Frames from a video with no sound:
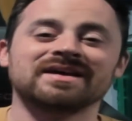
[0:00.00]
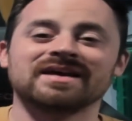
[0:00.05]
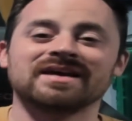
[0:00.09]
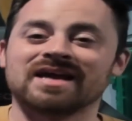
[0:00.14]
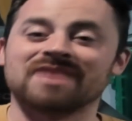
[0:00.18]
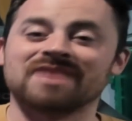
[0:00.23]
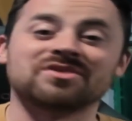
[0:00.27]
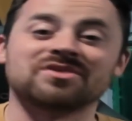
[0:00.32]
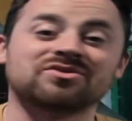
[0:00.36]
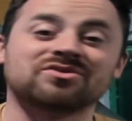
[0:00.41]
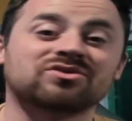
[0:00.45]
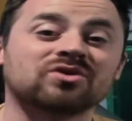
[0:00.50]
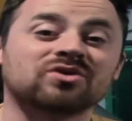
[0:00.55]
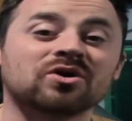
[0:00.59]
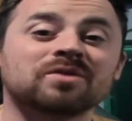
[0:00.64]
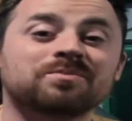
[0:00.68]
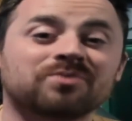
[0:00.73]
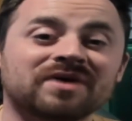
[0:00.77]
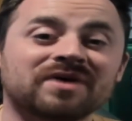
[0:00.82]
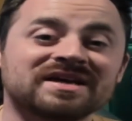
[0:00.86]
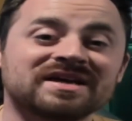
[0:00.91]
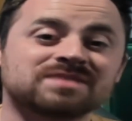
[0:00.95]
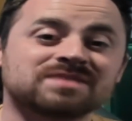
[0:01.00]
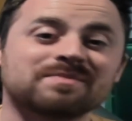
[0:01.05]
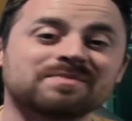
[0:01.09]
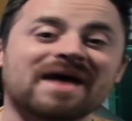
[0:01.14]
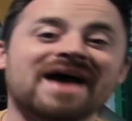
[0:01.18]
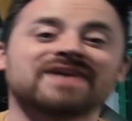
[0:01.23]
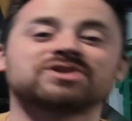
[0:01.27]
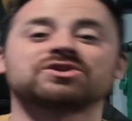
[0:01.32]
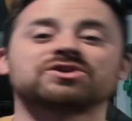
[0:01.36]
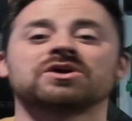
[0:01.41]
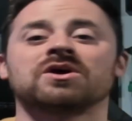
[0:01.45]
In the third place
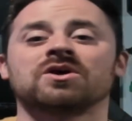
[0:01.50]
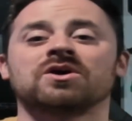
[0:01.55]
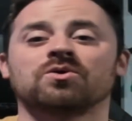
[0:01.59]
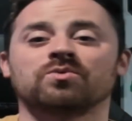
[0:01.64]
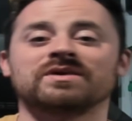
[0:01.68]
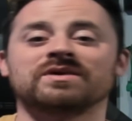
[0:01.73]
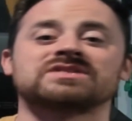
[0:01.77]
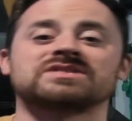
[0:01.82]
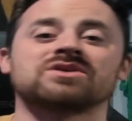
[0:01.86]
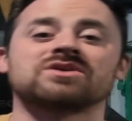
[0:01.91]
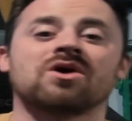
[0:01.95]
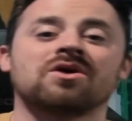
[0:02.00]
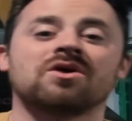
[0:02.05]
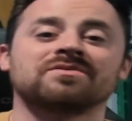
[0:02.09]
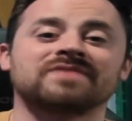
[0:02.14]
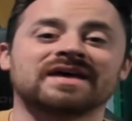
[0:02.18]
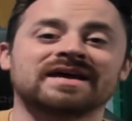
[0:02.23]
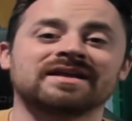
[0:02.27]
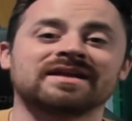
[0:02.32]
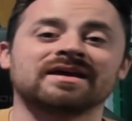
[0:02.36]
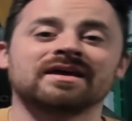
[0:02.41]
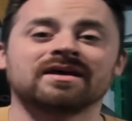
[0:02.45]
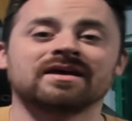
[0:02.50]
match, we saw that